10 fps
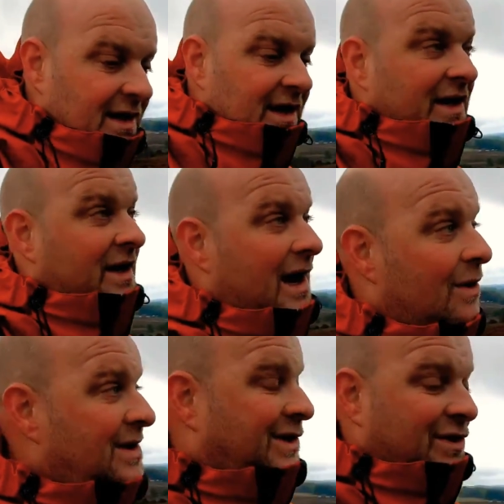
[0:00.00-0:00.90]
And you know,
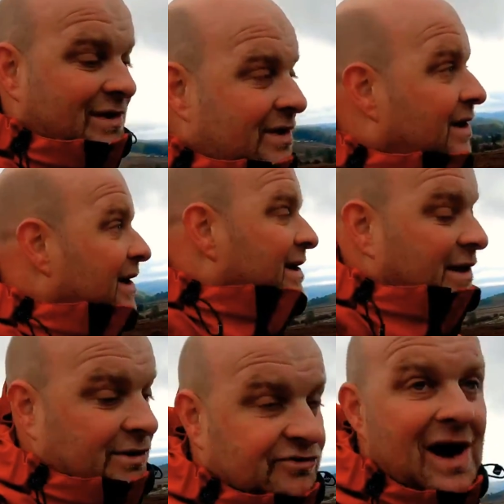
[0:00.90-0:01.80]
you
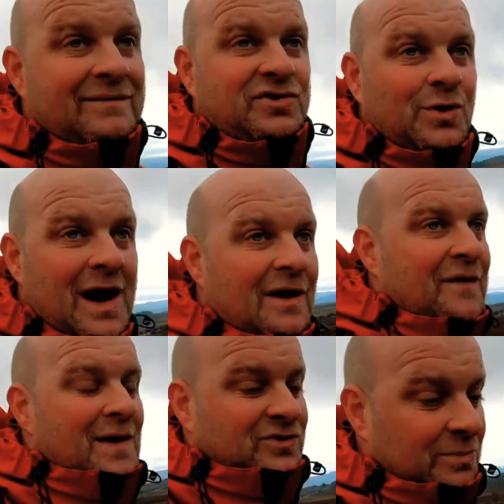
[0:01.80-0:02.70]
could drive 2.5
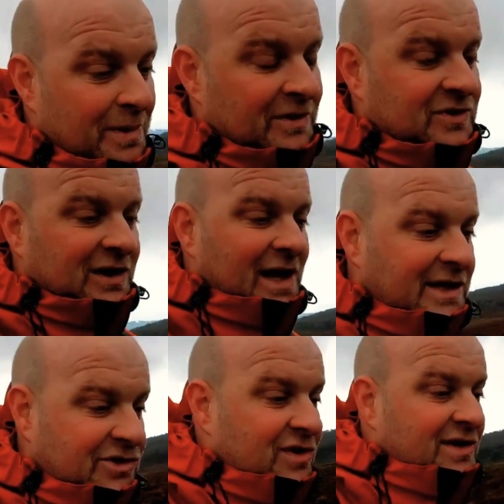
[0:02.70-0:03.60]
hours to Lake
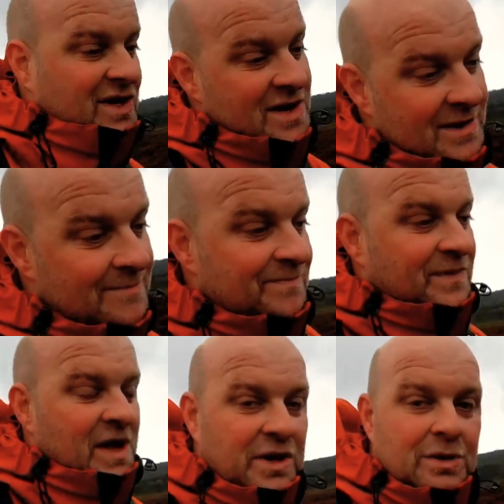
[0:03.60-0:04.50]
District,
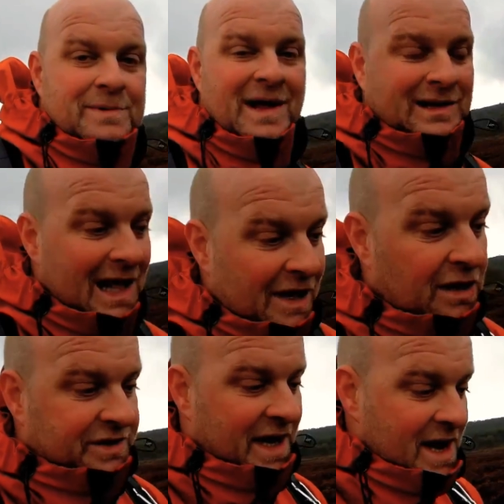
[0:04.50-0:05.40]
and you could be in Clag
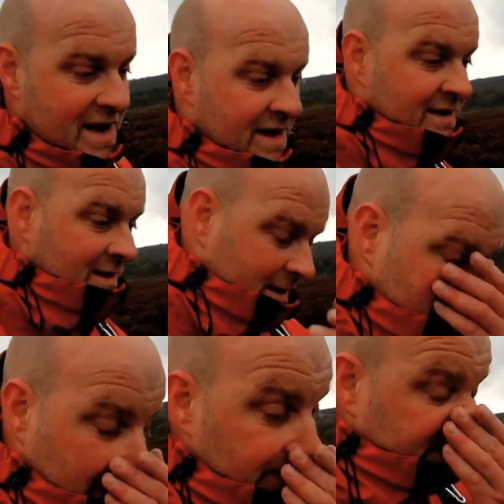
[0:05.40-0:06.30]
all day,
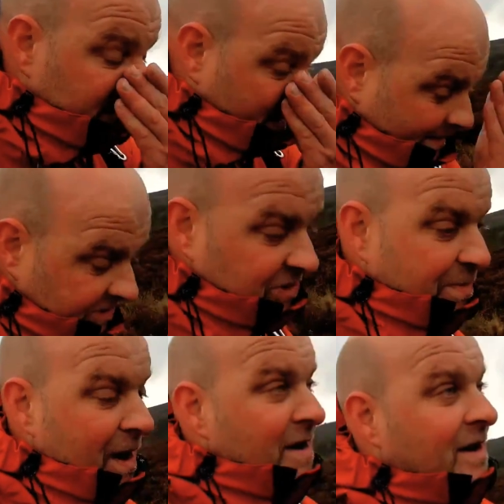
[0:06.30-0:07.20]
thinking what's the
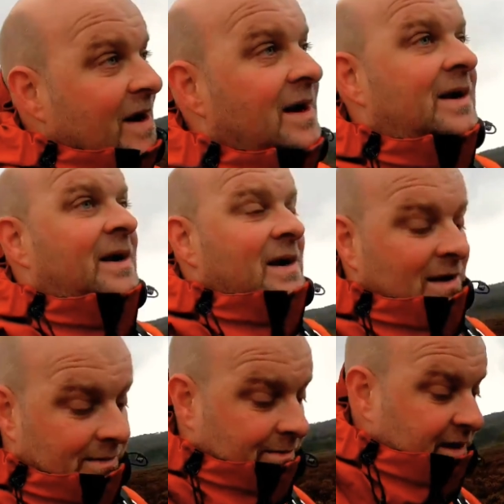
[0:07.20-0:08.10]
point?
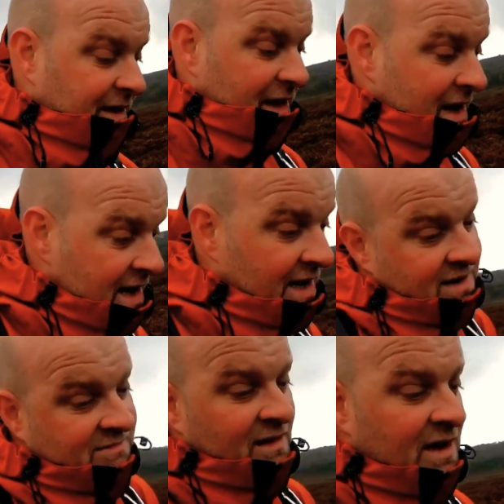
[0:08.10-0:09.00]
But then,
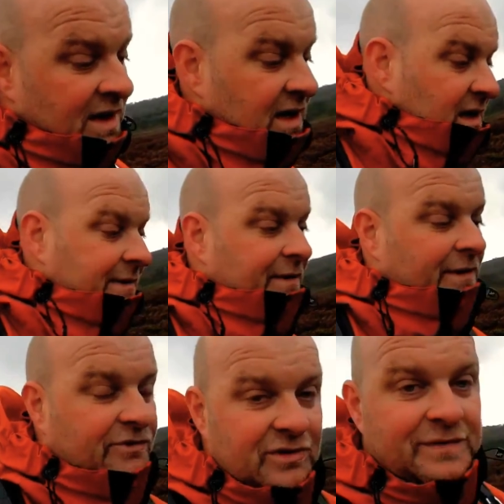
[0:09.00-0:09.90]
if you've
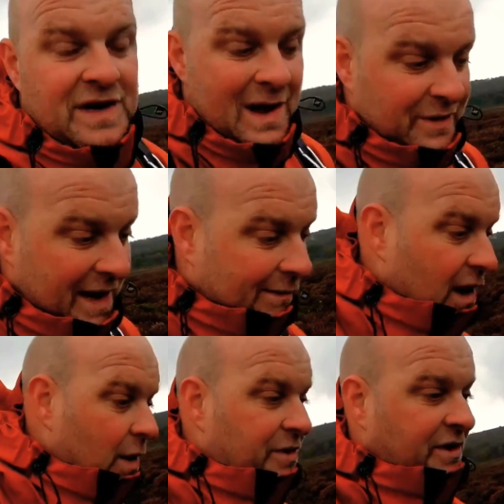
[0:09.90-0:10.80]
only driven an hour down
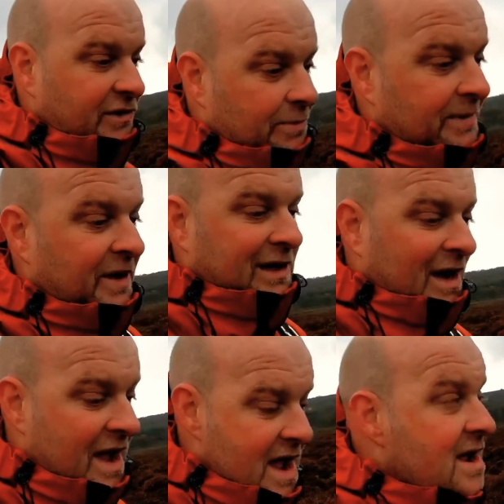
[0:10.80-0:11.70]
road and you're up in the
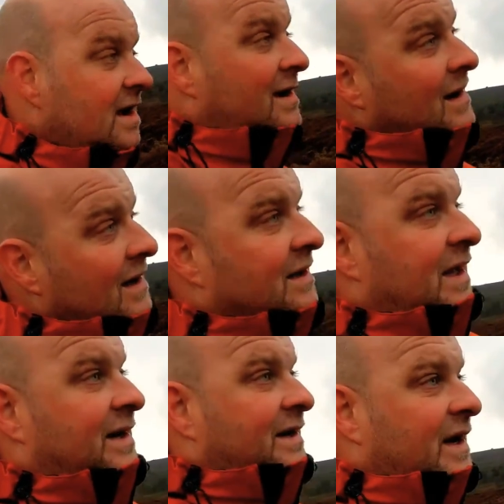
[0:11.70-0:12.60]
Clag,
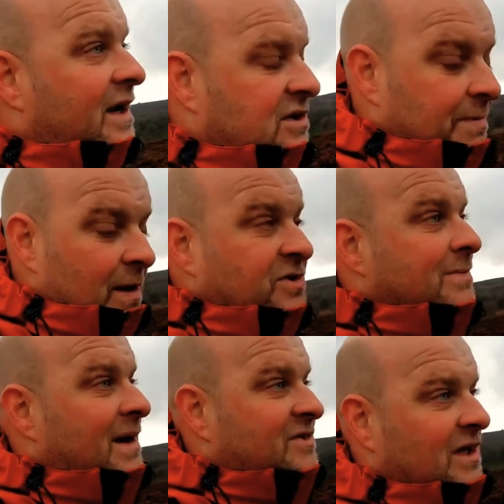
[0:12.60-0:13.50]
and I suppose it
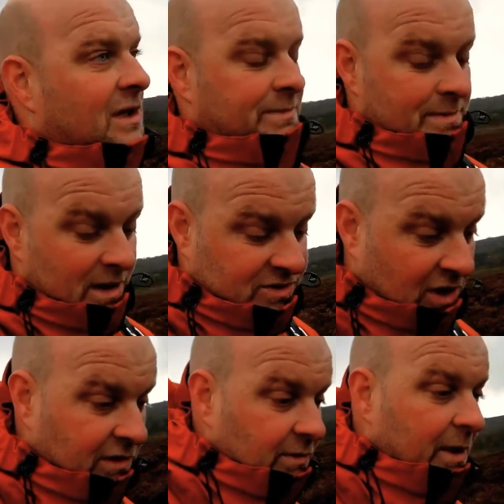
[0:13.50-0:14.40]
makes it a little bit more
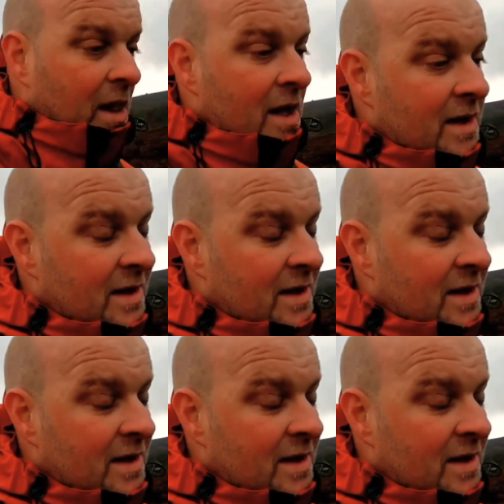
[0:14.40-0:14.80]
tolerable.